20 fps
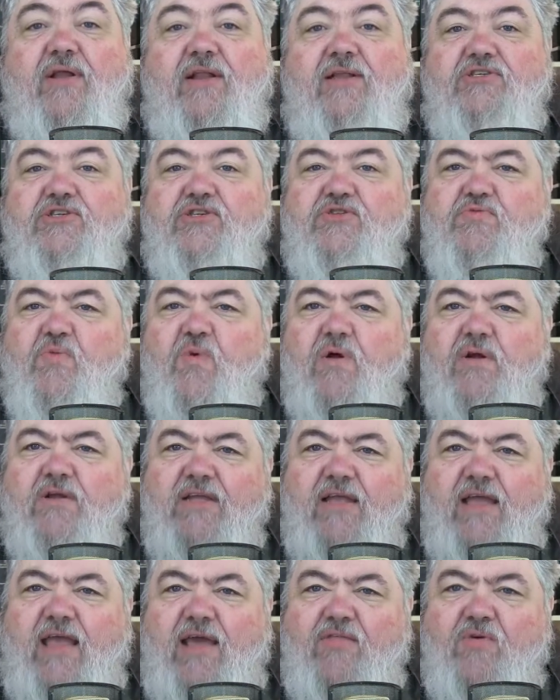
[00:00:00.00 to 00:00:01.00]
And it just worked
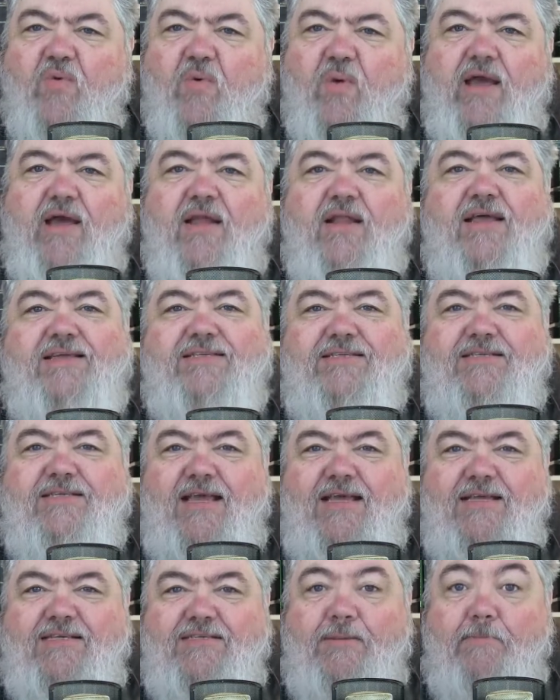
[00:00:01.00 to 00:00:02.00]
together well
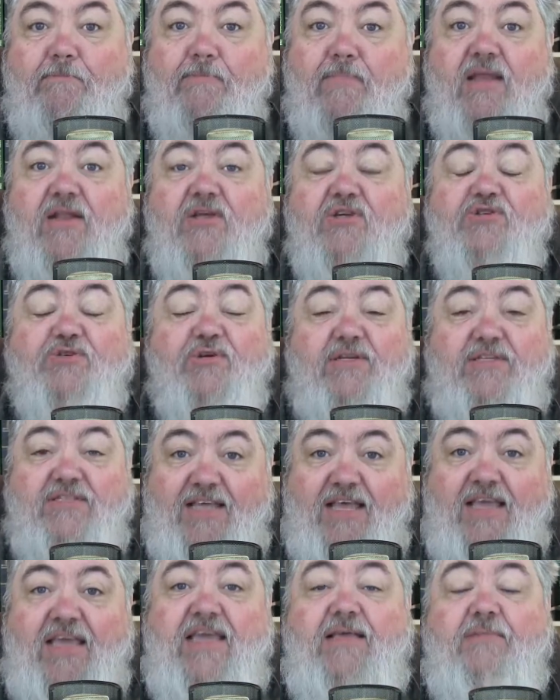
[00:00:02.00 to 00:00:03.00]
as a ministry
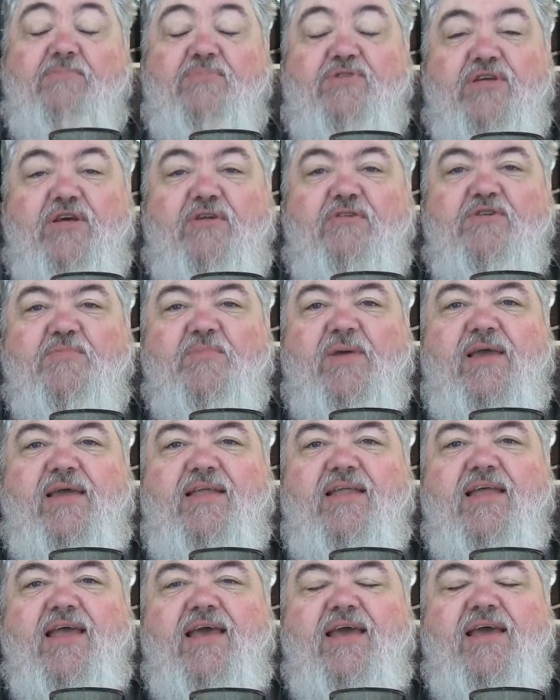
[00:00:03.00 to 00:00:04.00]
team, so to
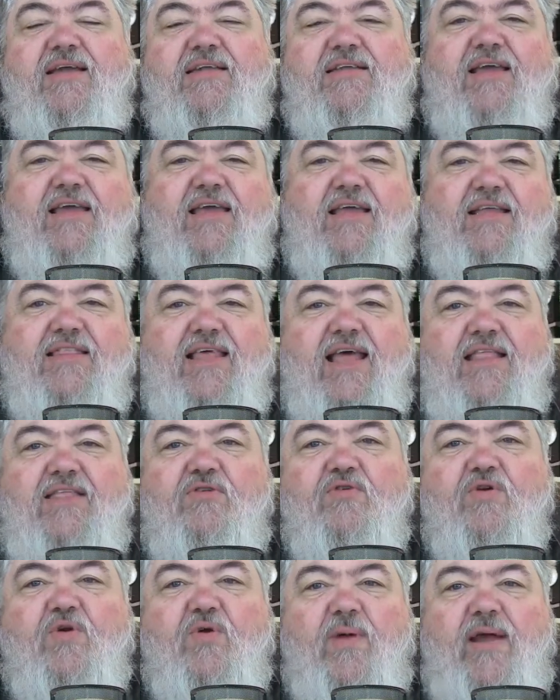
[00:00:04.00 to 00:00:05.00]
speak, to get that
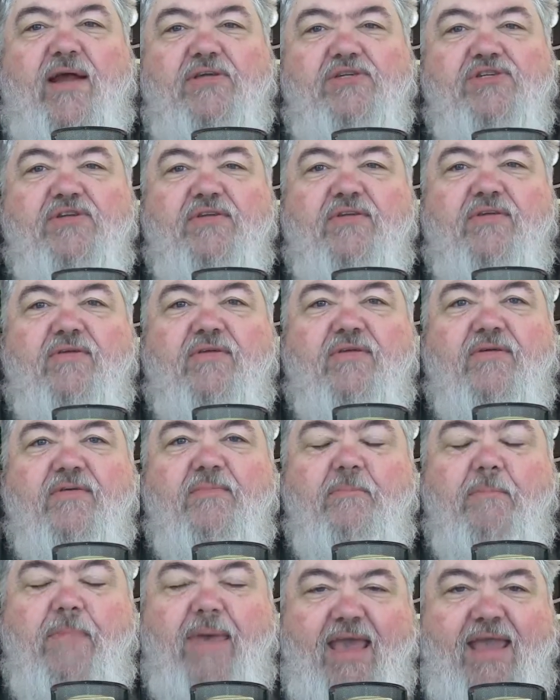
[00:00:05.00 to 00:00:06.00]
little correction
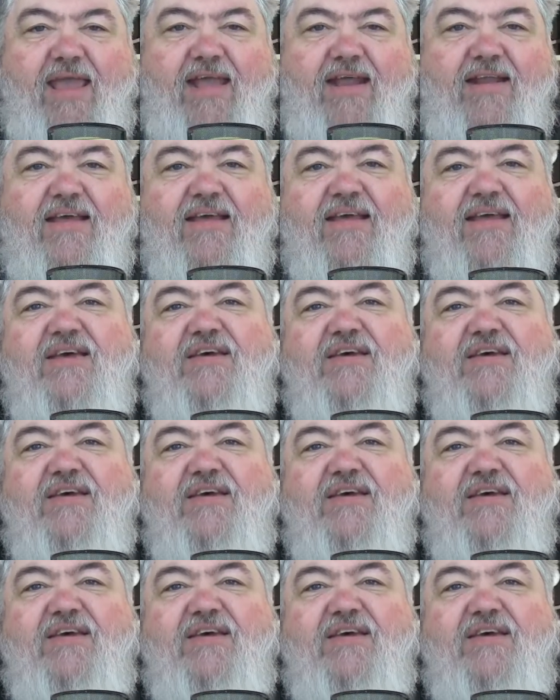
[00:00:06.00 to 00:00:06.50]
made.